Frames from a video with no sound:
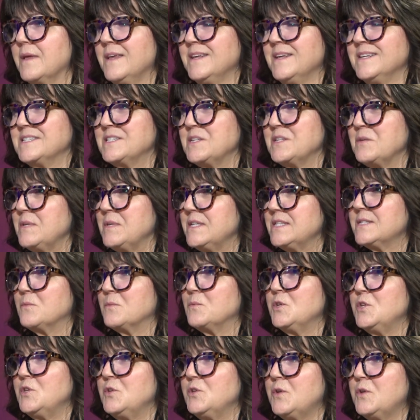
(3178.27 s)
somebody said,
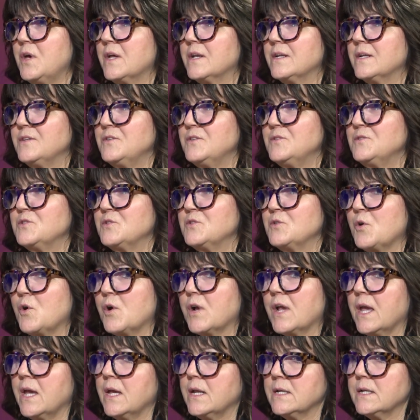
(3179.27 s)
well, you know how to use
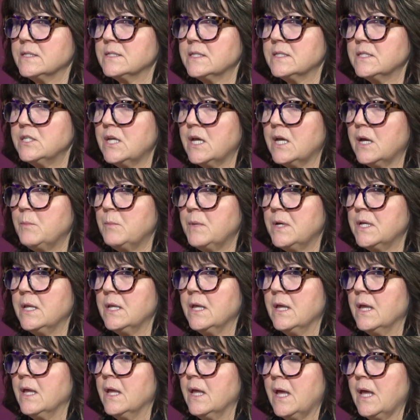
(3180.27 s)
Narcan? I said, yeah, but
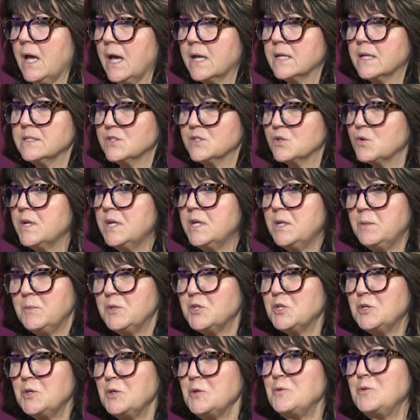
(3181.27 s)
I can scream
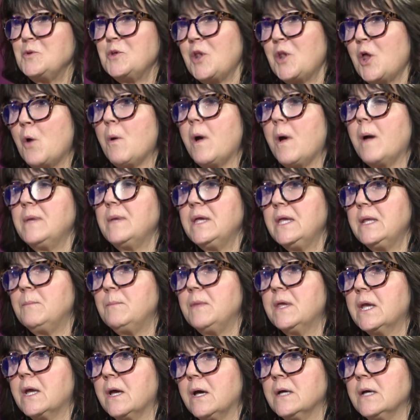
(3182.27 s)
too. You know, I mean,
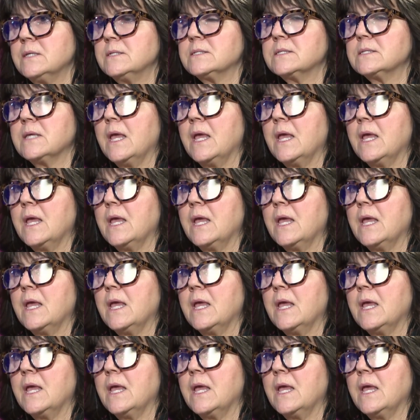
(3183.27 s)
because